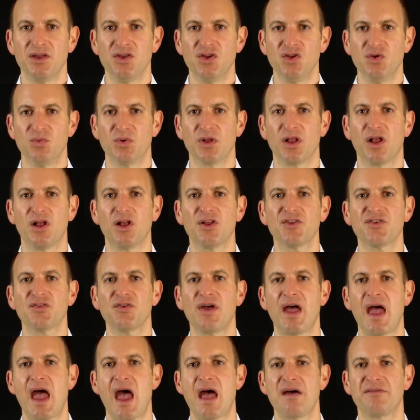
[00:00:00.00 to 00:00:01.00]
You will
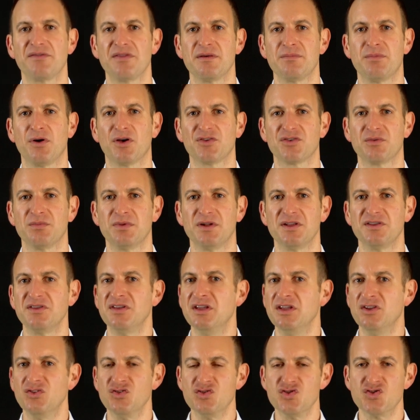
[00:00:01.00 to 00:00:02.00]
also have the
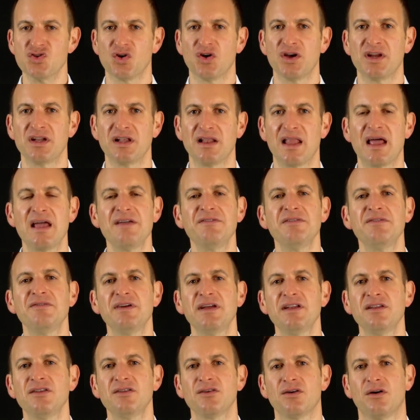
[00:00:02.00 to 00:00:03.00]
possibility to join a live
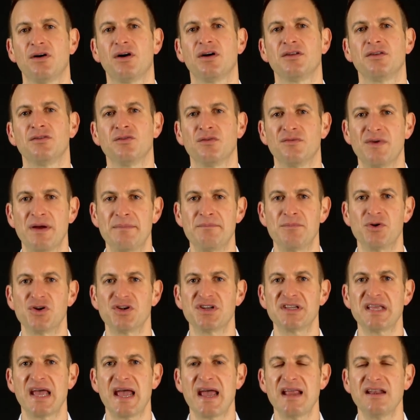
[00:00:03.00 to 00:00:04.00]
event on November
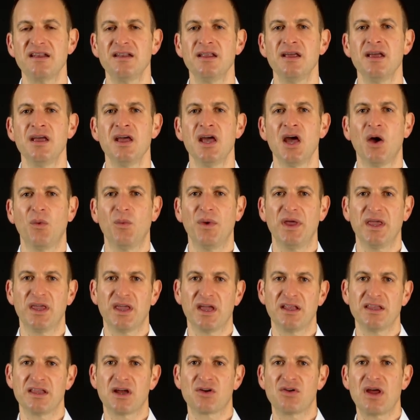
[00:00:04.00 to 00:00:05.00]
10, where you
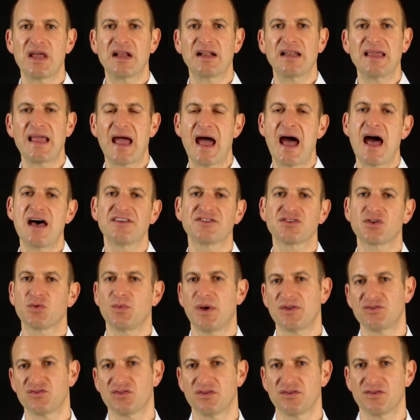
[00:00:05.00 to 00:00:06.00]
can directly ask
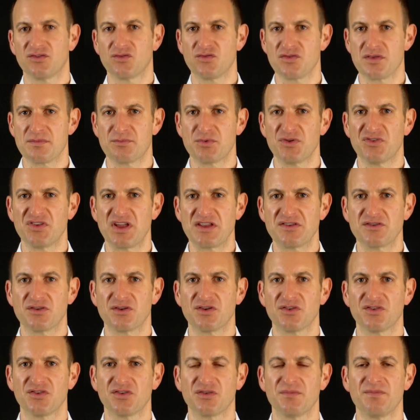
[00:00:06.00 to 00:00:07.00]
questions to the
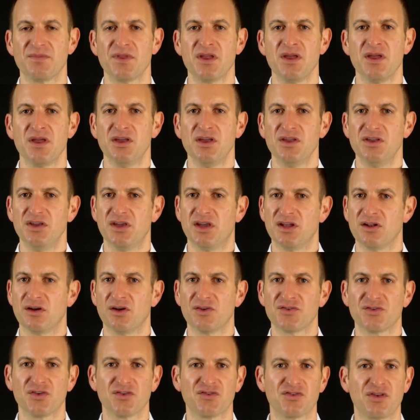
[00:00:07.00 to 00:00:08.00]
presenters. You can
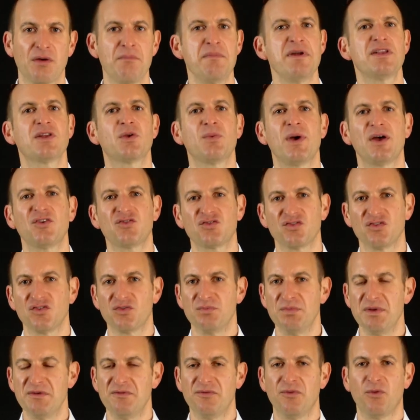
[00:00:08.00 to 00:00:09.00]
also submit
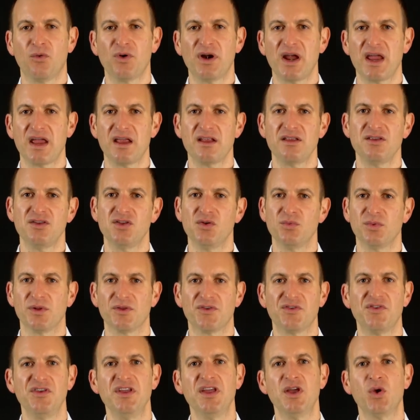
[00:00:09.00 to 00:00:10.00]
questions beforehand. You will
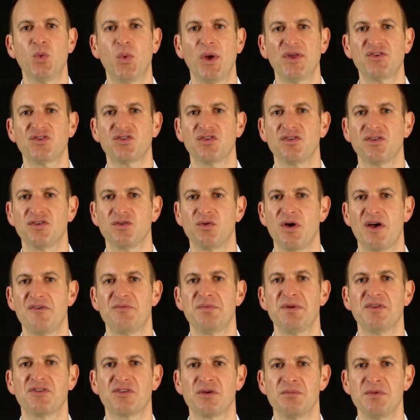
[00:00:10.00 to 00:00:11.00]
see questions who
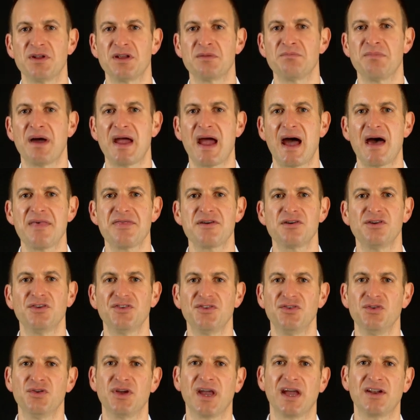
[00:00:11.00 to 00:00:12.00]
have been submitted by
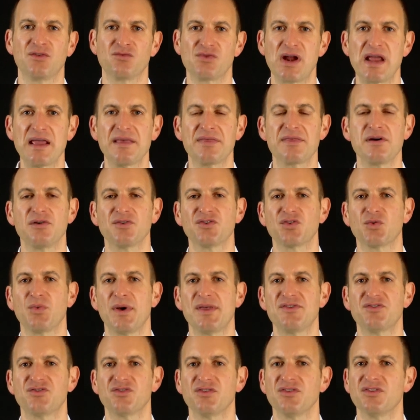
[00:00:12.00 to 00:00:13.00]
others. You can rank those
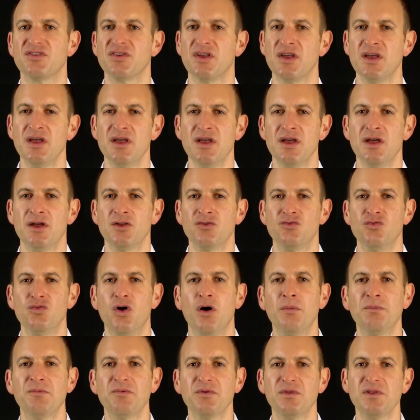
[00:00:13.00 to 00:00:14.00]
questions to
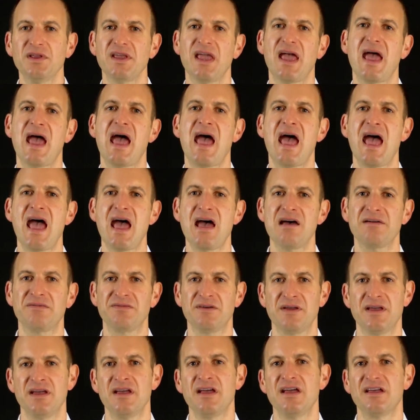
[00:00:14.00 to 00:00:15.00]
hopefully
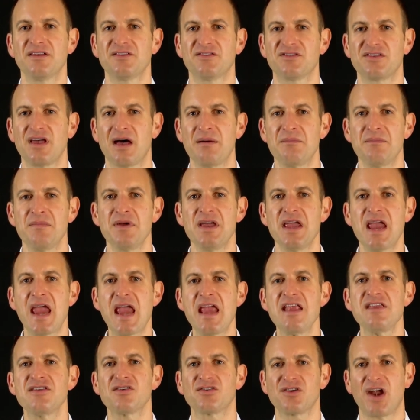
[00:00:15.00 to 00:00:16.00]
have some
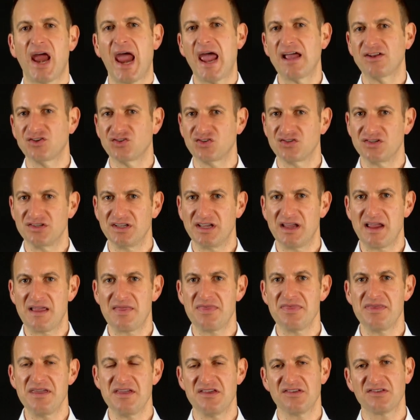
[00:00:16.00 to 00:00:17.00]
interaction
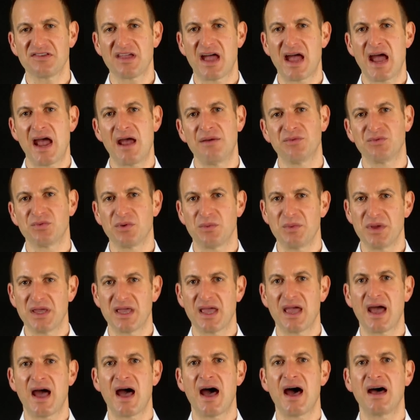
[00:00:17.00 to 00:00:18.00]
in these times where we
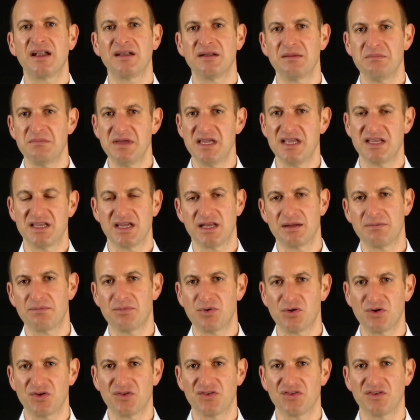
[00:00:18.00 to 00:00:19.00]
can't meet in
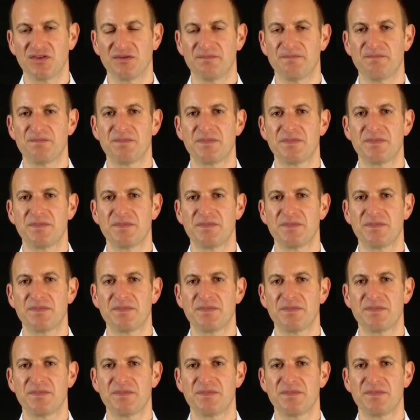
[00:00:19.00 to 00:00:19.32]
person.